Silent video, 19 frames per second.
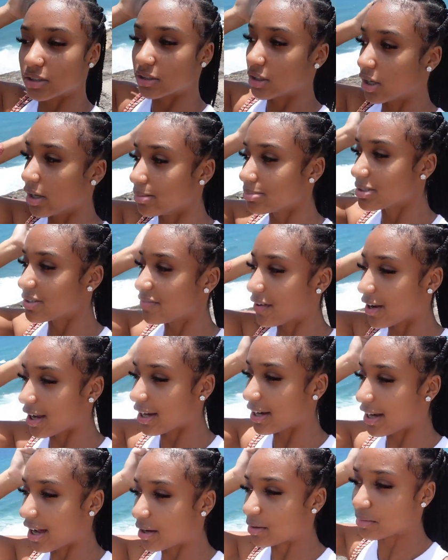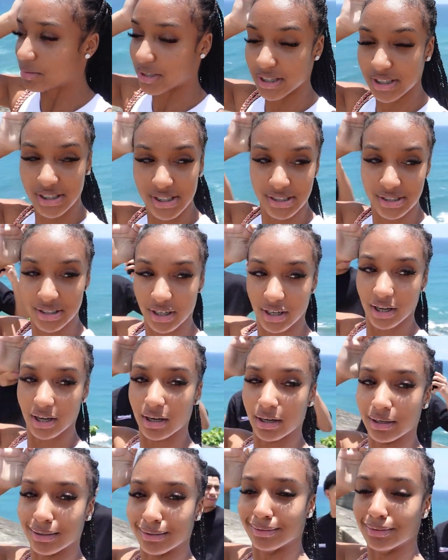Come to find out, this is a
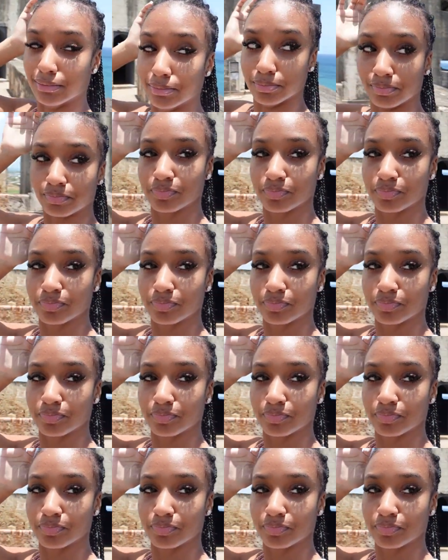um